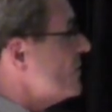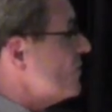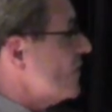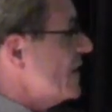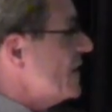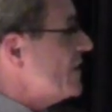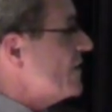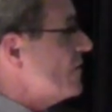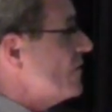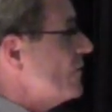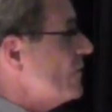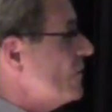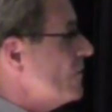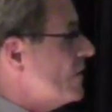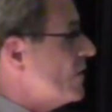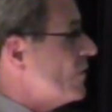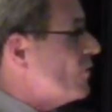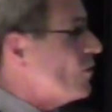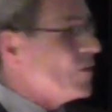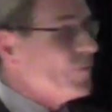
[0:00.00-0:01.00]
Try
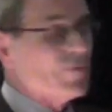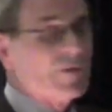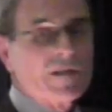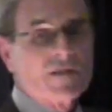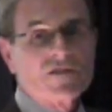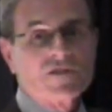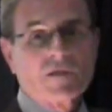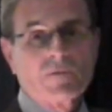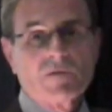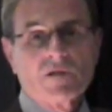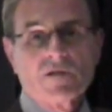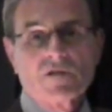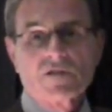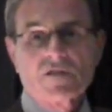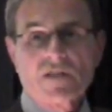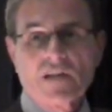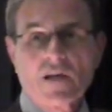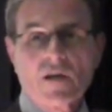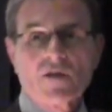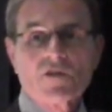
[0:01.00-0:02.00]
to incorporate some of the
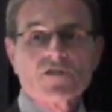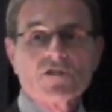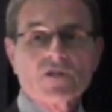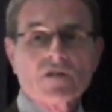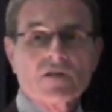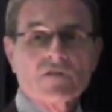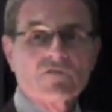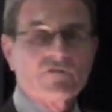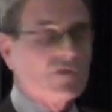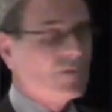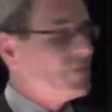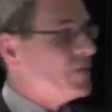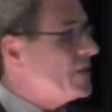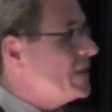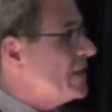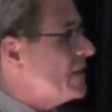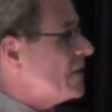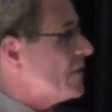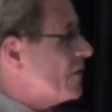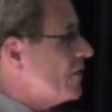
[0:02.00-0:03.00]
nostalgia from
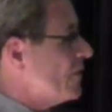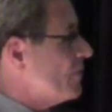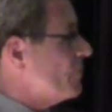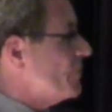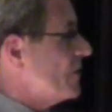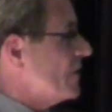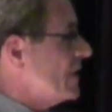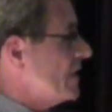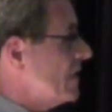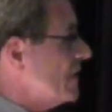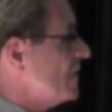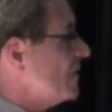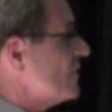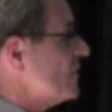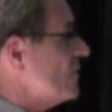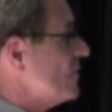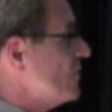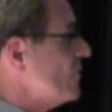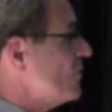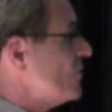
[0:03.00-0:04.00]
the current building into
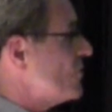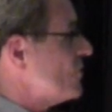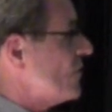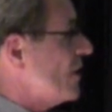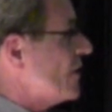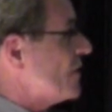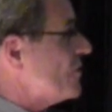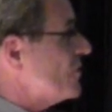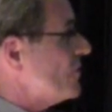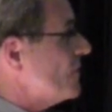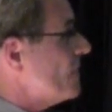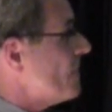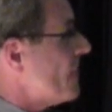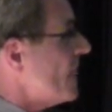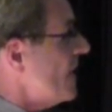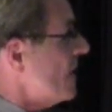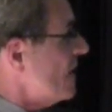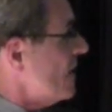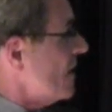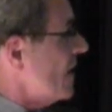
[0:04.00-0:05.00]
the new structure.
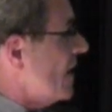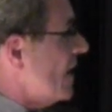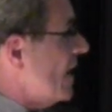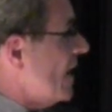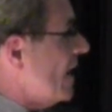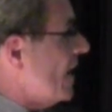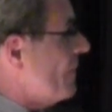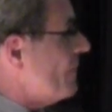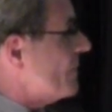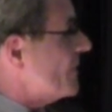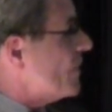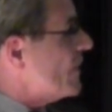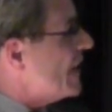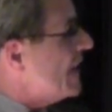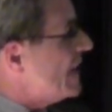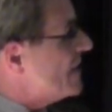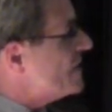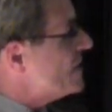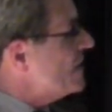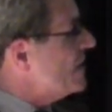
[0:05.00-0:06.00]
You
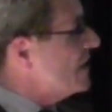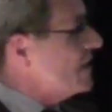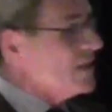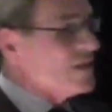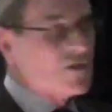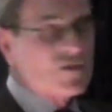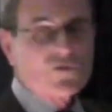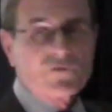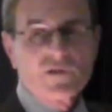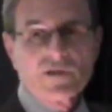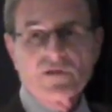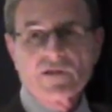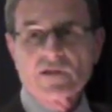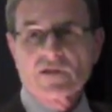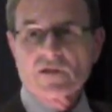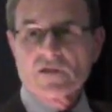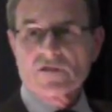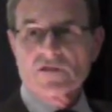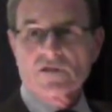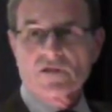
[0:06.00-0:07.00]
can't see it in this
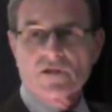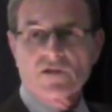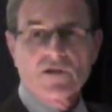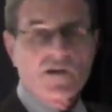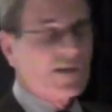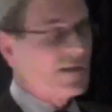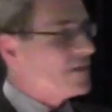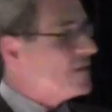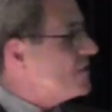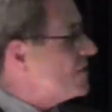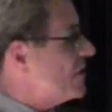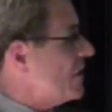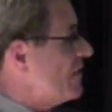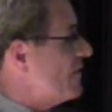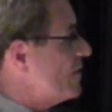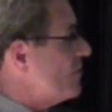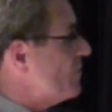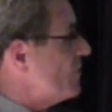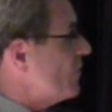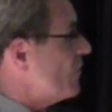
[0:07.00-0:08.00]
rendering because of the darkness
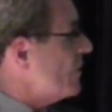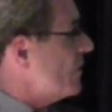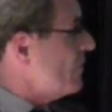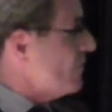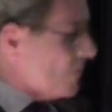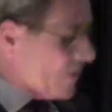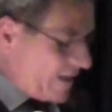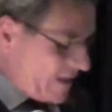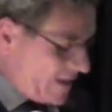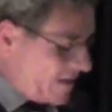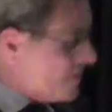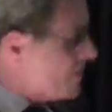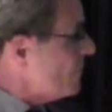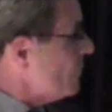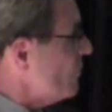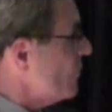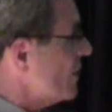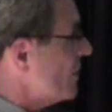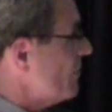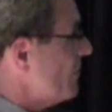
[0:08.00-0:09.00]
of it, but we were looking at
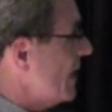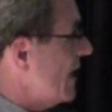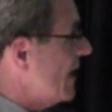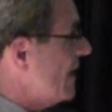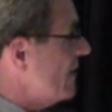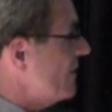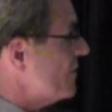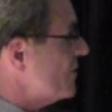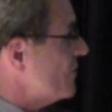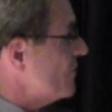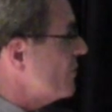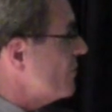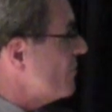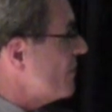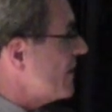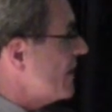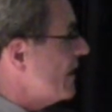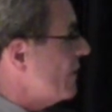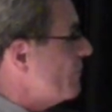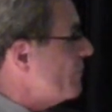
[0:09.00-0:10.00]
some brick patterns that would
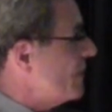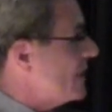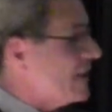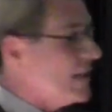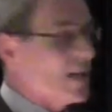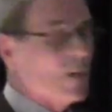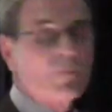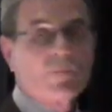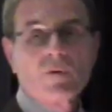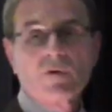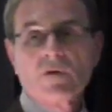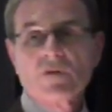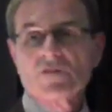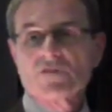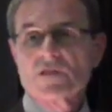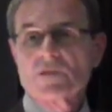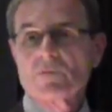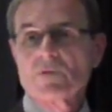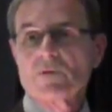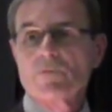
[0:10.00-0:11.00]
kind of pick up
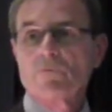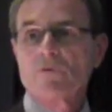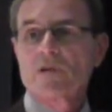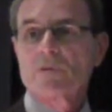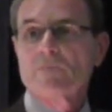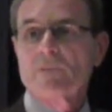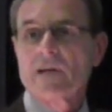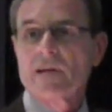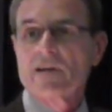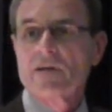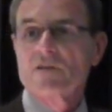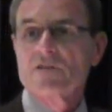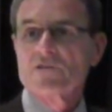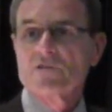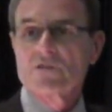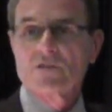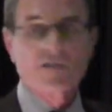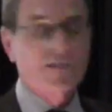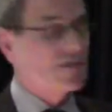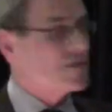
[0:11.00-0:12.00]
on some of the brick patterns
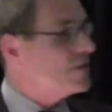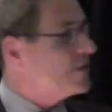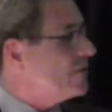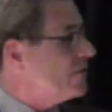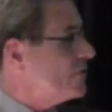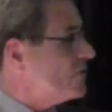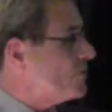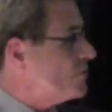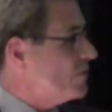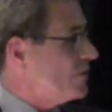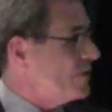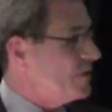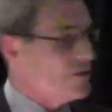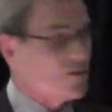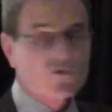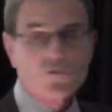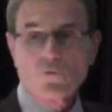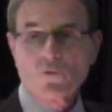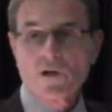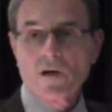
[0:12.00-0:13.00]
on the exterior of this building
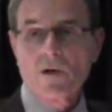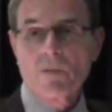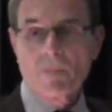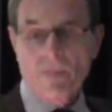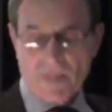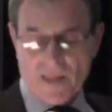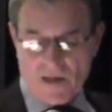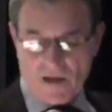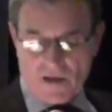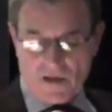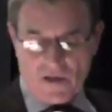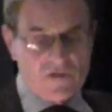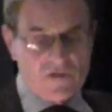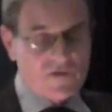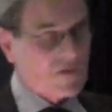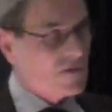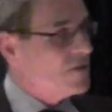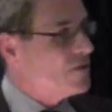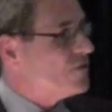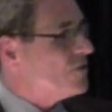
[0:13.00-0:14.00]
as well.
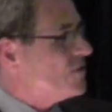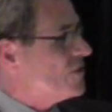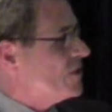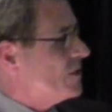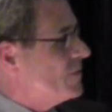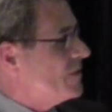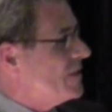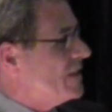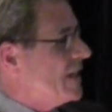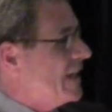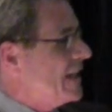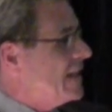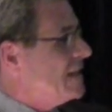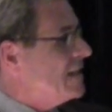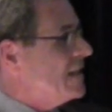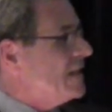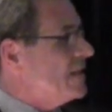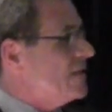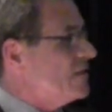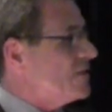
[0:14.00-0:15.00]
So those are some of the
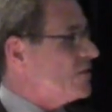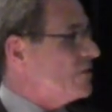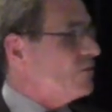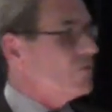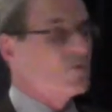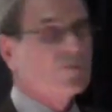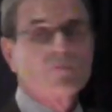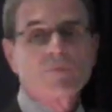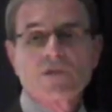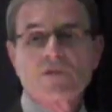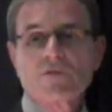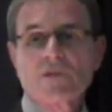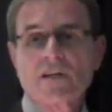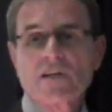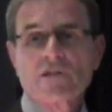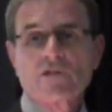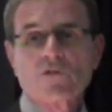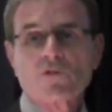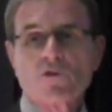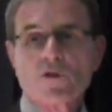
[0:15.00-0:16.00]
ideas that we
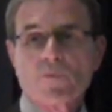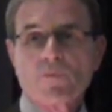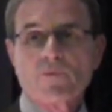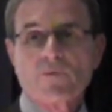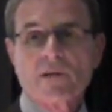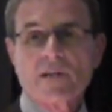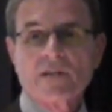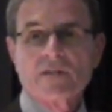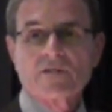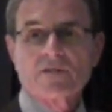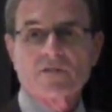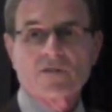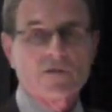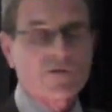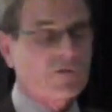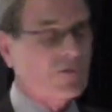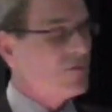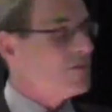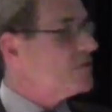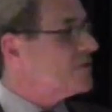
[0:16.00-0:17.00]
tried to incorporate so
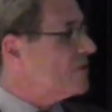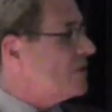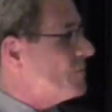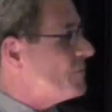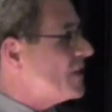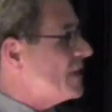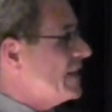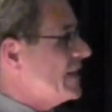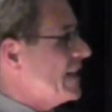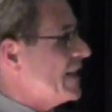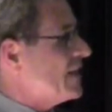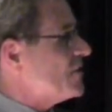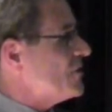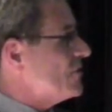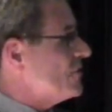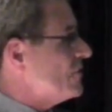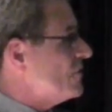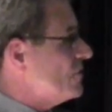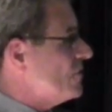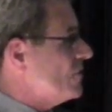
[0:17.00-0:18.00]
that there was some
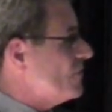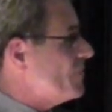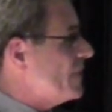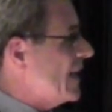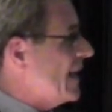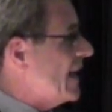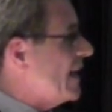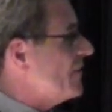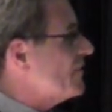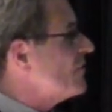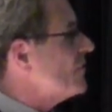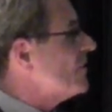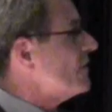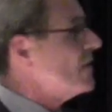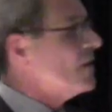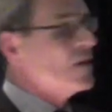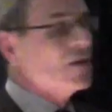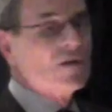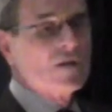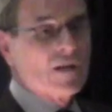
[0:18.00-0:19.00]
connection to the past
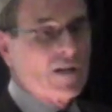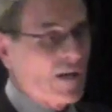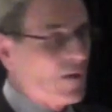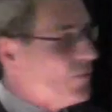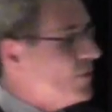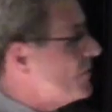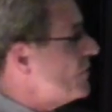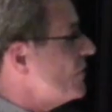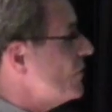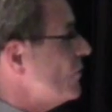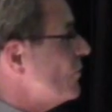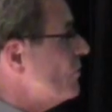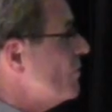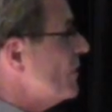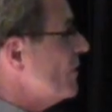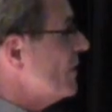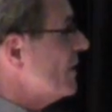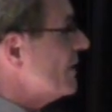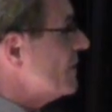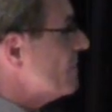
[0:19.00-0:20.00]
with the new
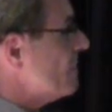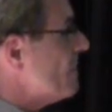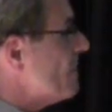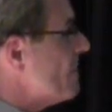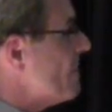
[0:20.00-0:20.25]
building.